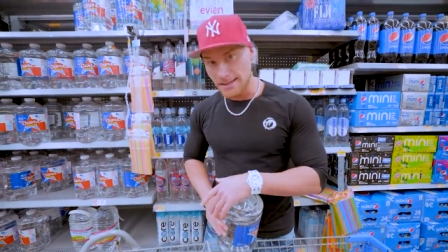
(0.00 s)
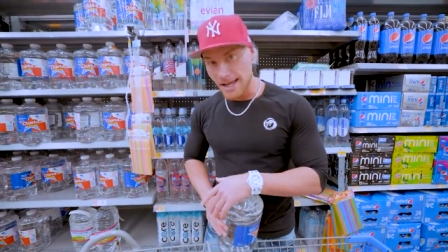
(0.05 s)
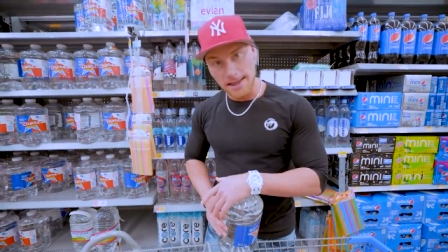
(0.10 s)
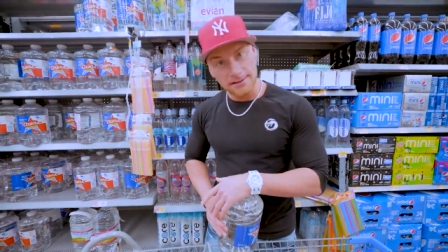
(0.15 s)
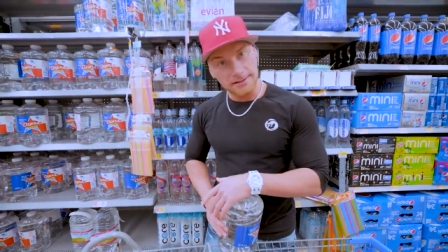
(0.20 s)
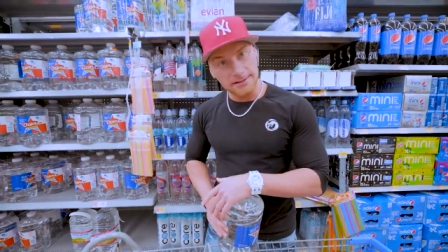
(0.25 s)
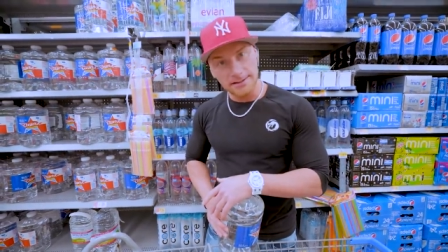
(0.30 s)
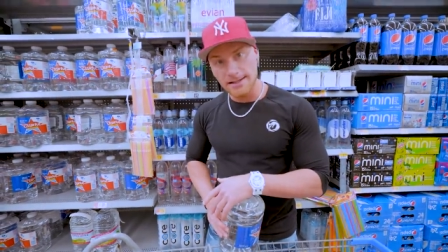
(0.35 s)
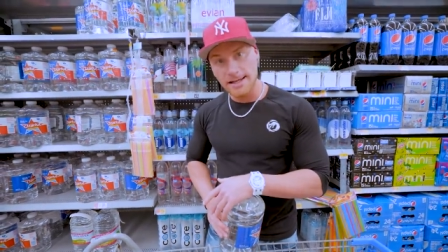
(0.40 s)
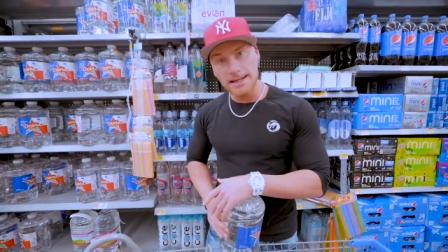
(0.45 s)

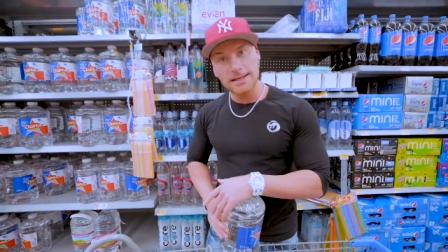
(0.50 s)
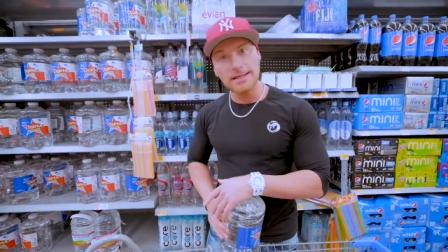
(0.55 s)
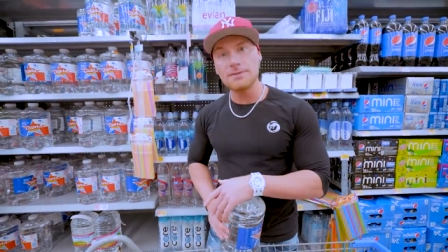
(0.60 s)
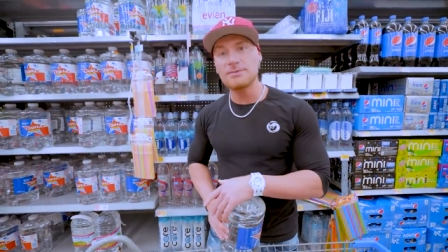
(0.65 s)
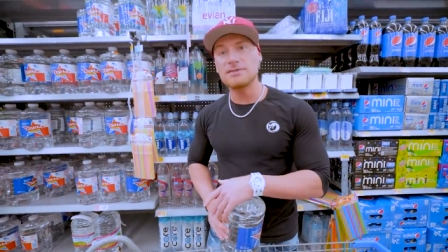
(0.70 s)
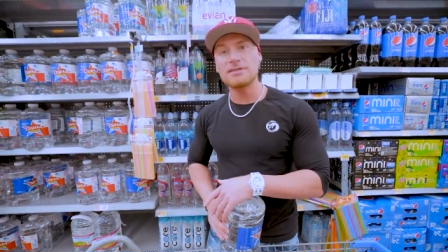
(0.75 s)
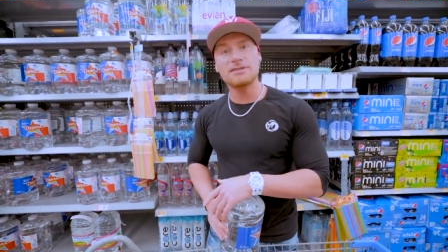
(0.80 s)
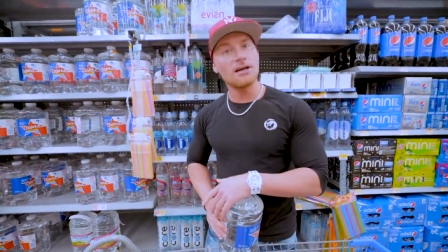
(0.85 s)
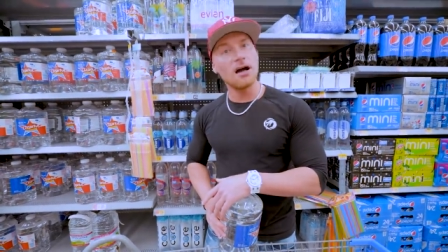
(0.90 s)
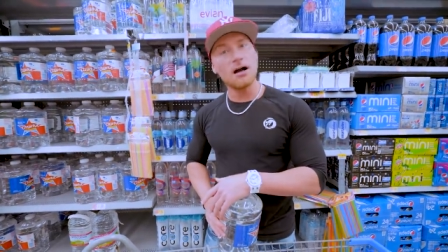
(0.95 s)
Gallon a day
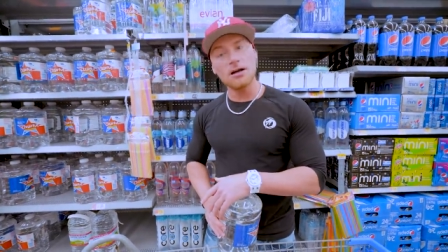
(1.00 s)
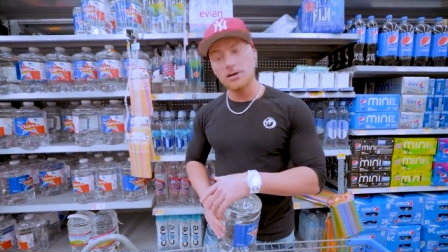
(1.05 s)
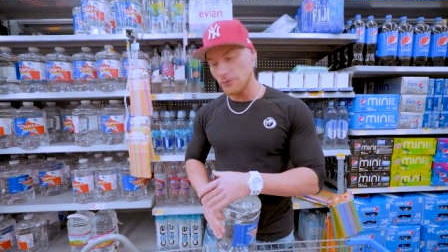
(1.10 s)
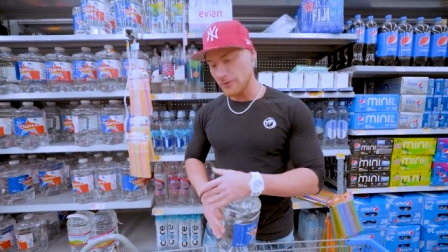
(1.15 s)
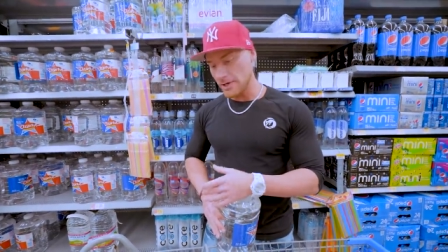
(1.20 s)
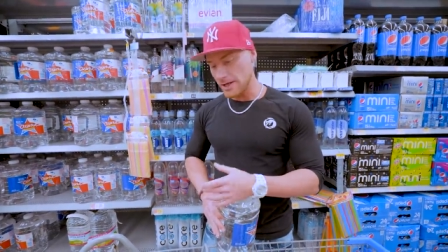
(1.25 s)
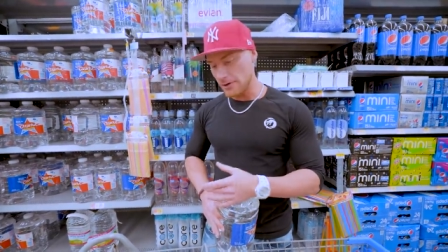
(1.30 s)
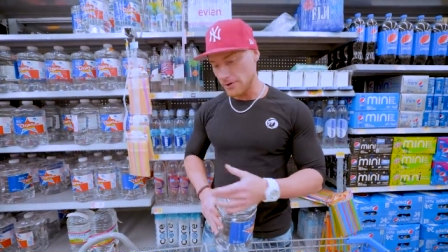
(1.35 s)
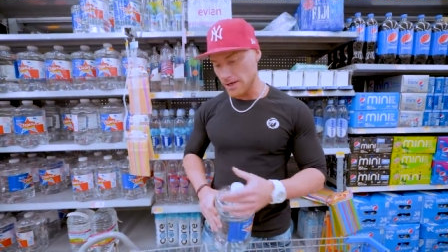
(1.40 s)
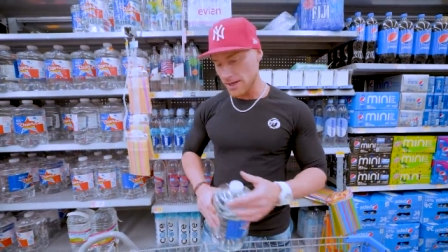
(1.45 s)
keeps the doc
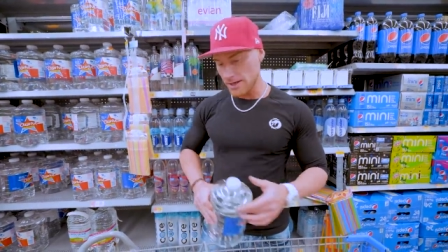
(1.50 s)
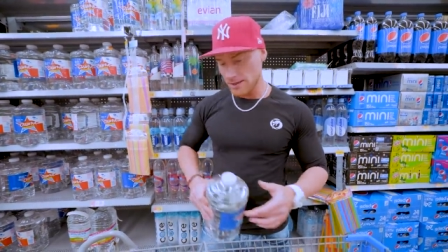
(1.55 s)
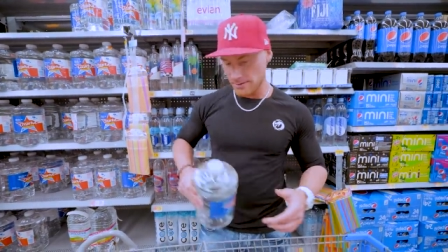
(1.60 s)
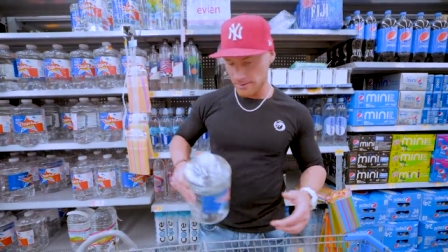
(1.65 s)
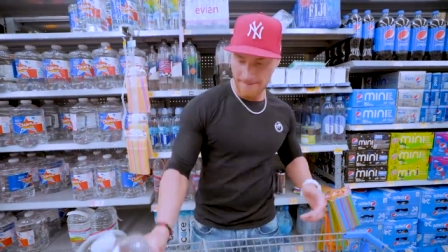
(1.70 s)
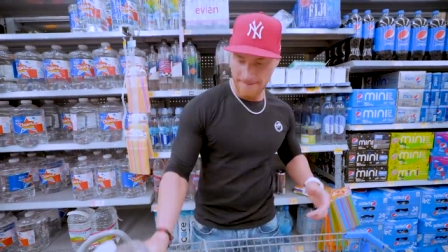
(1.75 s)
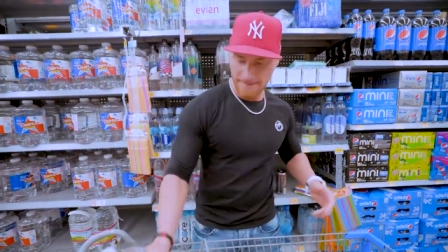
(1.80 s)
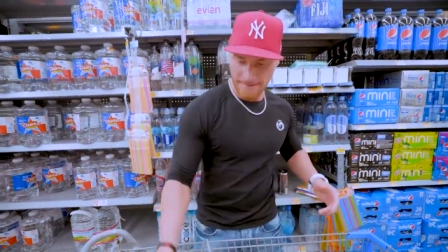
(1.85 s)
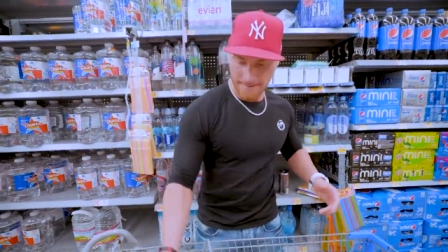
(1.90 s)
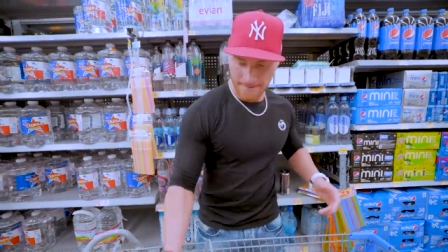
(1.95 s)
away, right?
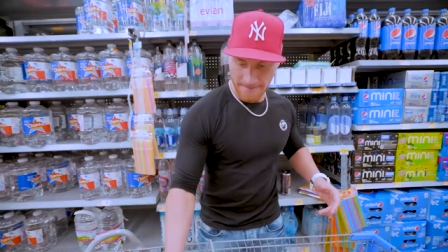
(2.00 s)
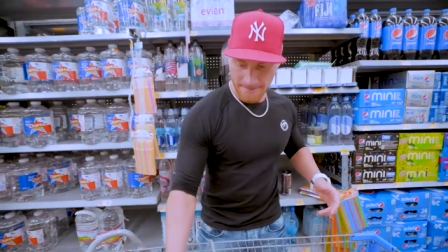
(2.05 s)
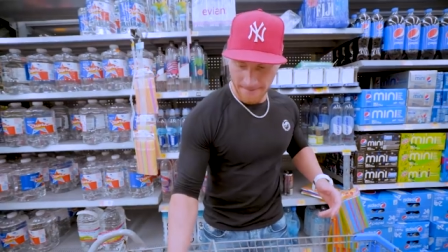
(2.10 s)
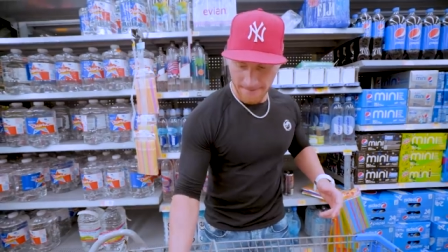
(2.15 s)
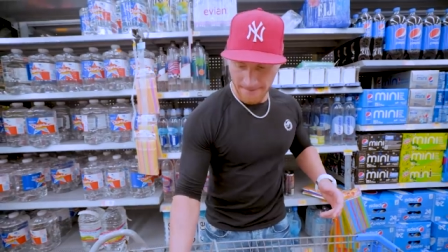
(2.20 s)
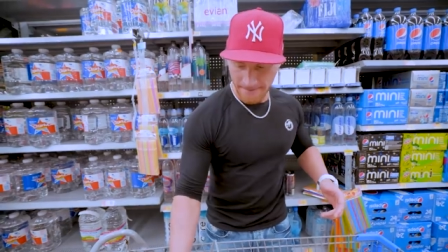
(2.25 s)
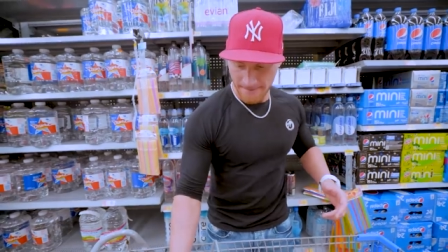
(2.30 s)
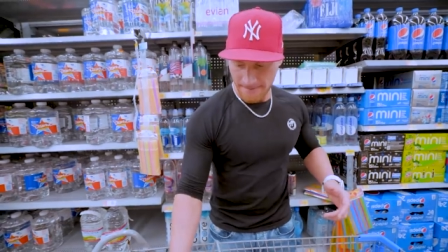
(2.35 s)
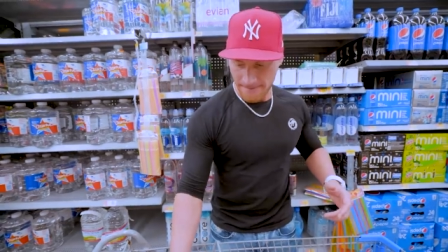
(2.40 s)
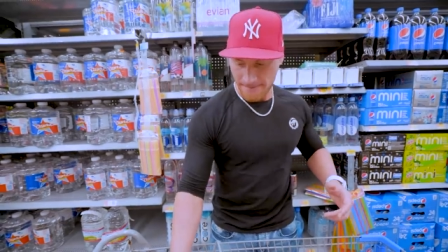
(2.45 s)
What's the
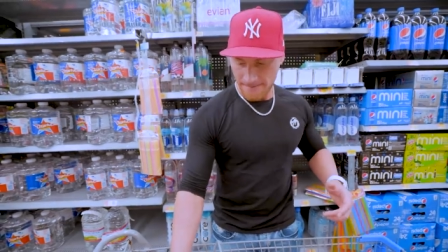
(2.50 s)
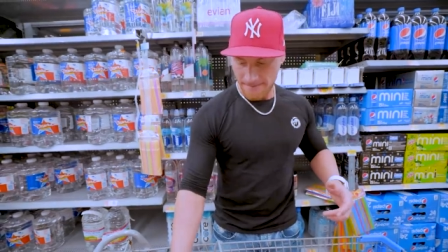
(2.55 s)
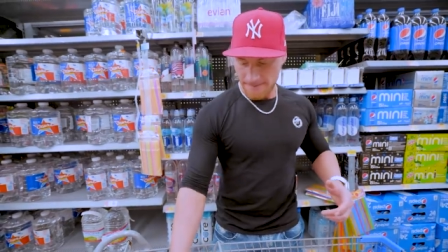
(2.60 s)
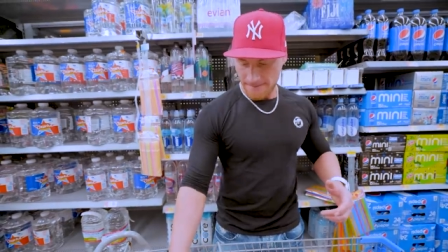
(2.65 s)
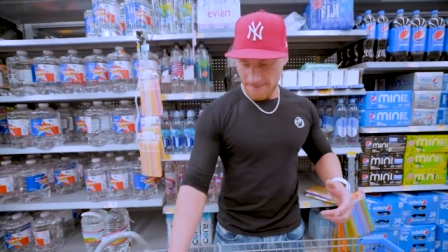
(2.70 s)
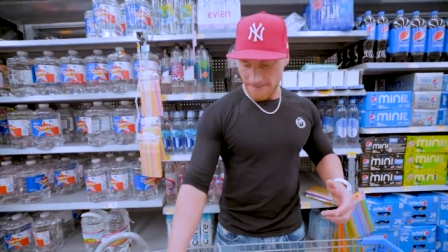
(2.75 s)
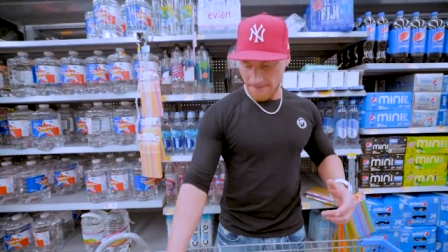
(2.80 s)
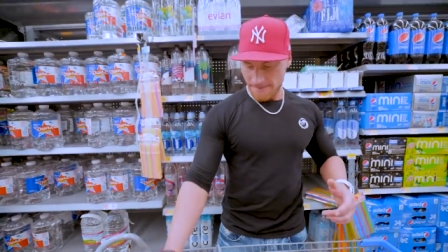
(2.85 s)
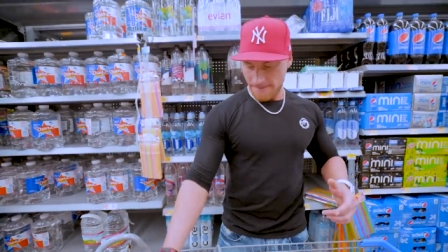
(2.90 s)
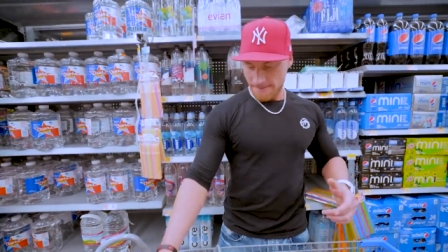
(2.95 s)
hint about
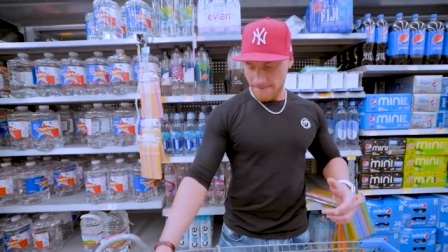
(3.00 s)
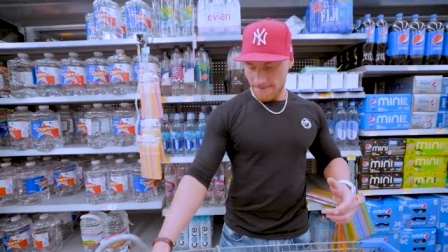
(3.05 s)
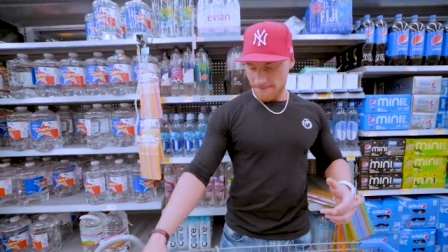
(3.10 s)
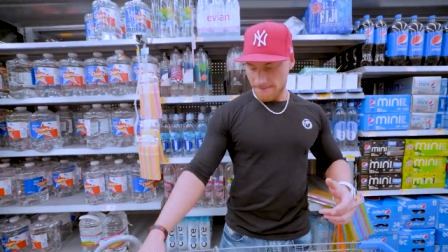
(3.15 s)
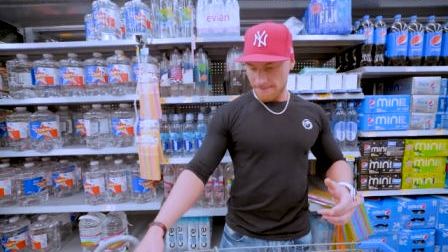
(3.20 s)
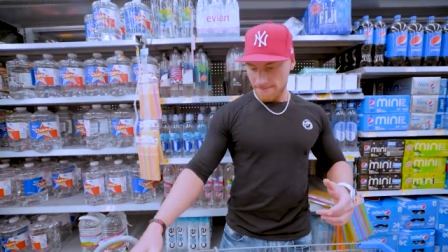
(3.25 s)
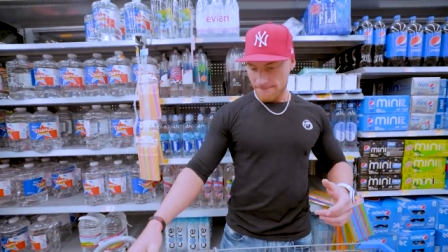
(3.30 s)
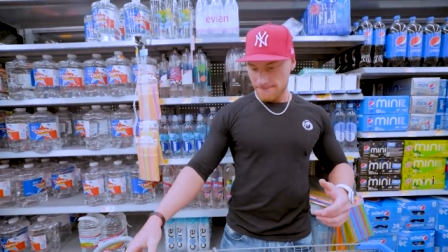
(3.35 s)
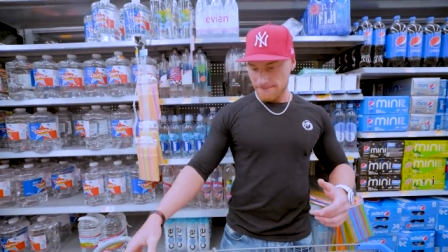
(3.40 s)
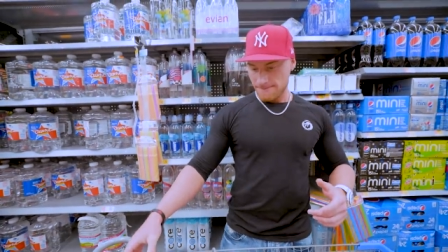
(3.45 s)
the gallons
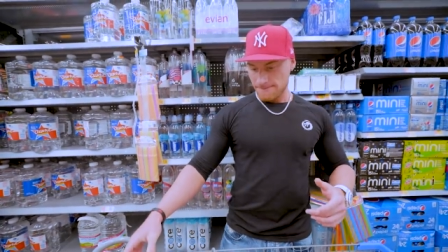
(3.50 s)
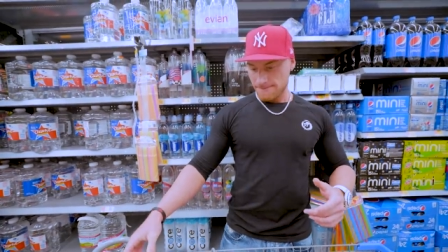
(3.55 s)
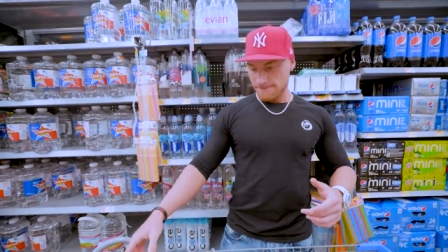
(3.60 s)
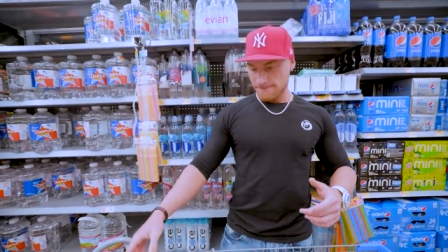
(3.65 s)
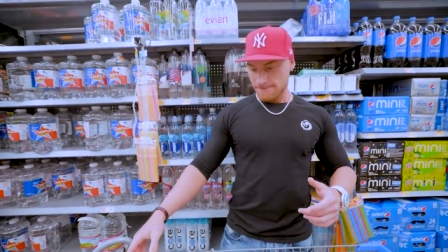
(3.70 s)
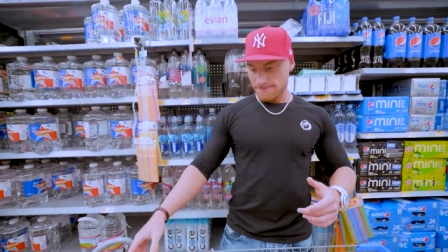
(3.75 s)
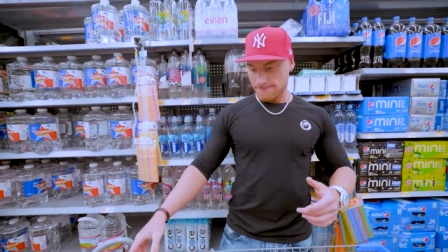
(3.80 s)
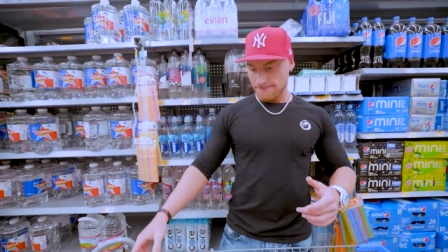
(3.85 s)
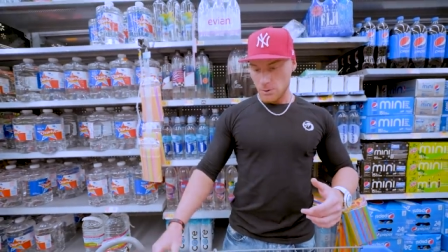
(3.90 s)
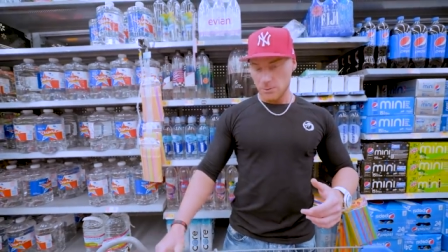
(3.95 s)
of water though?